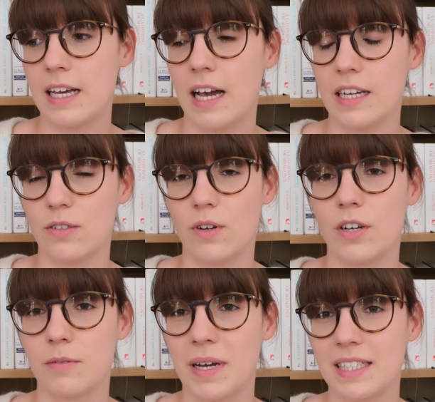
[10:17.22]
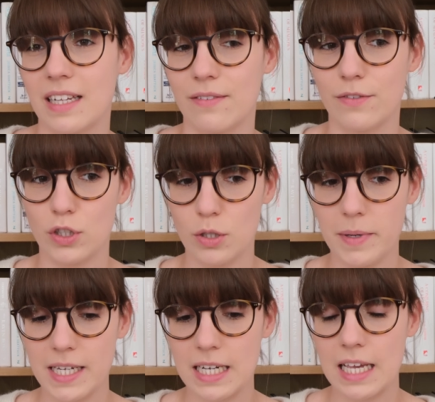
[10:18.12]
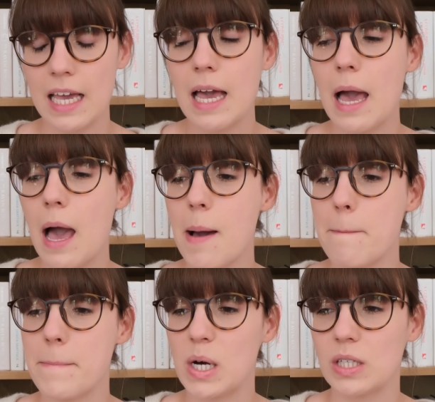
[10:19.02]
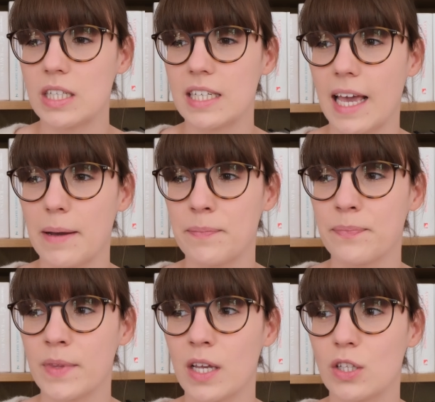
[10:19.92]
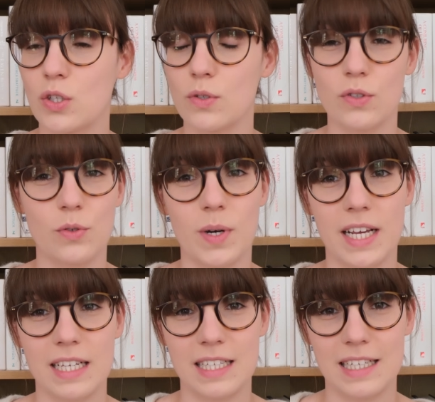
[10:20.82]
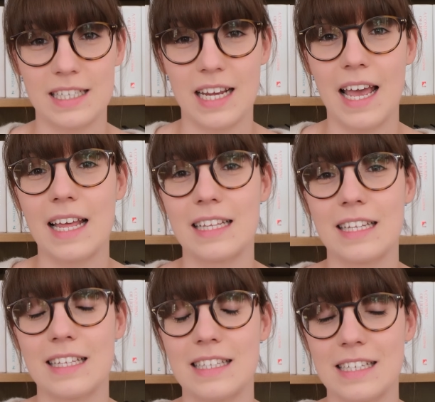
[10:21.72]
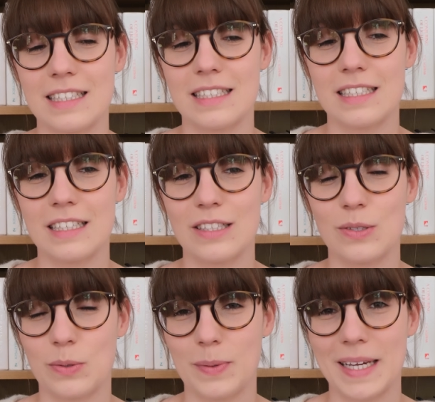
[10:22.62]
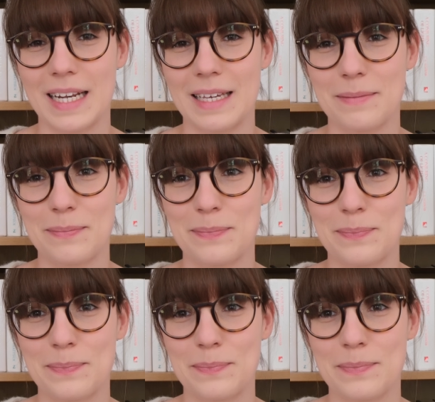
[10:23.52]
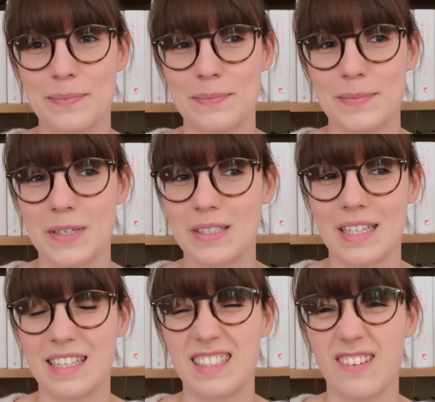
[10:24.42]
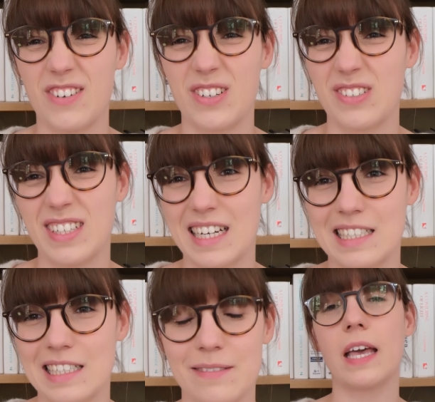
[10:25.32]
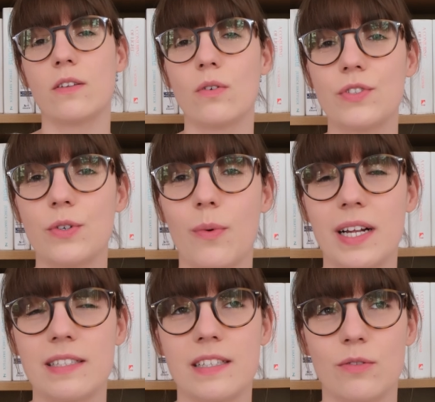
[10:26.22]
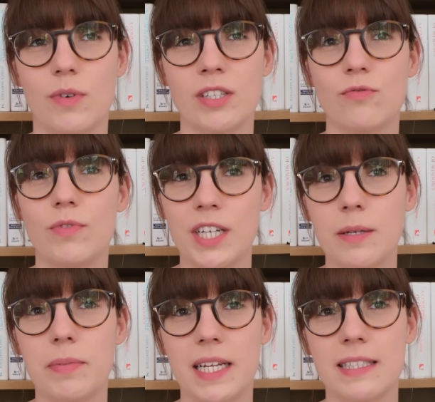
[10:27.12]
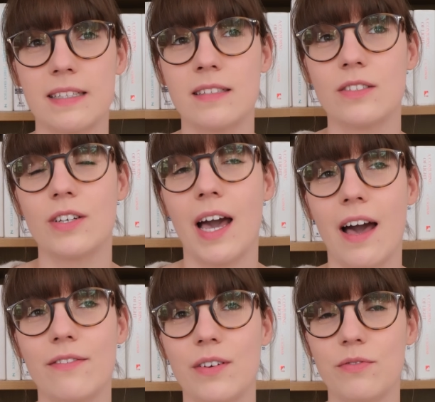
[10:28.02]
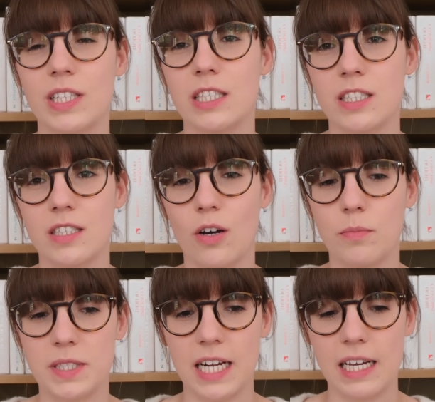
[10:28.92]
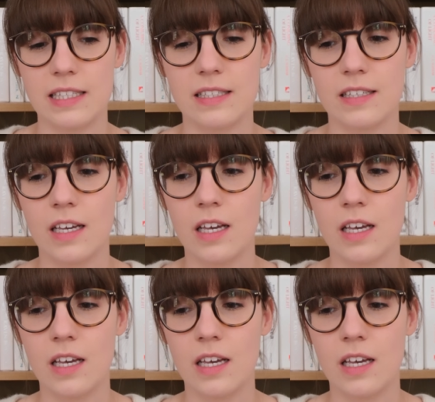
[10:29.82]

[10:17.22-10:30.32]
I don't hurt myself too badly. But yeah, don't do what I did and knit too quickly, because that's never a good idea. And also, whilst it was really pleasant to have a finished object